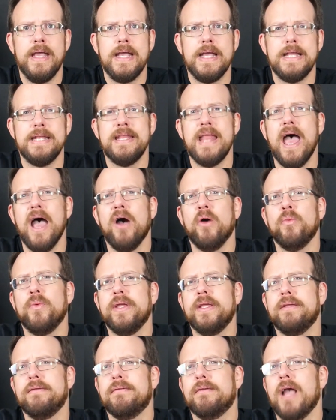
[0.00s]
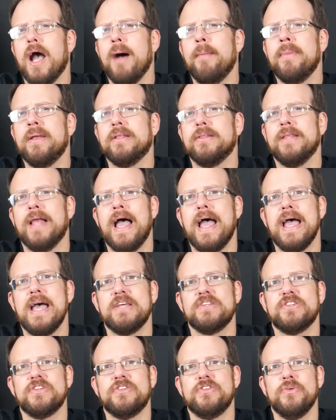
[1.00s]
Now we come at
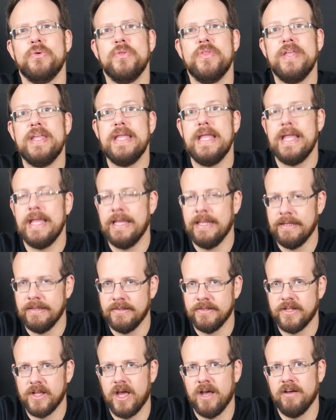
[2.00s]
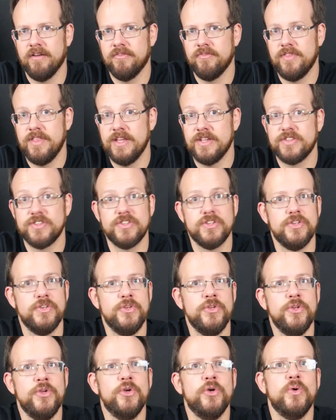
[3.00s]
last to the end of this
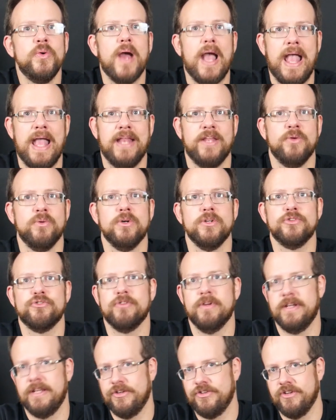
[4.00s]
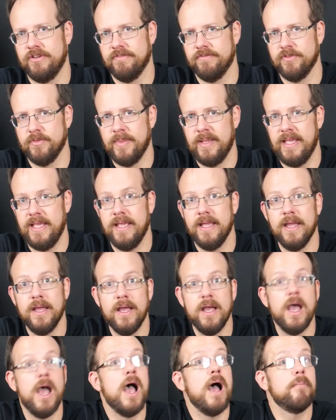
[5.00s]
new annual tradition for me.
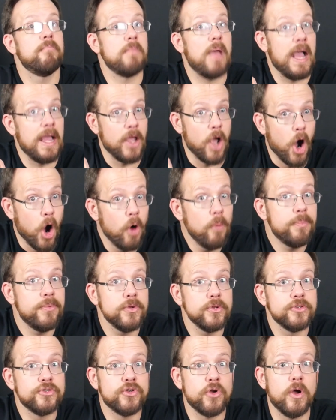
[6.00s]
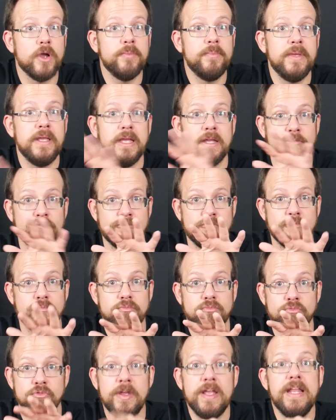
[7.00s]
I hope you'll join me in
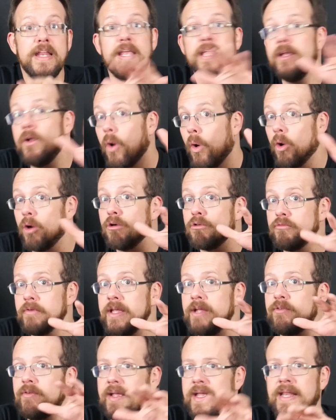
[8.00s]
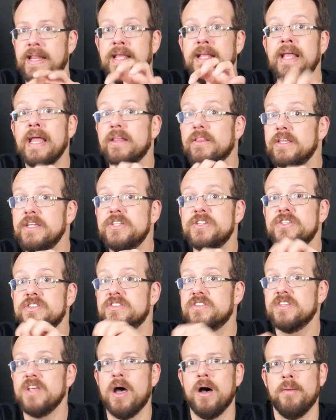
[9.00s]
reading or rereading at least
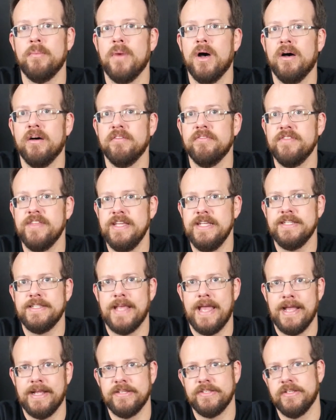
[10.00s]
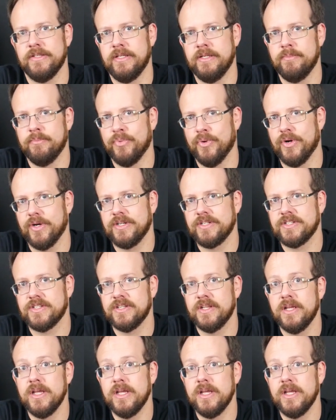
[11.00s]
some of these excellent books.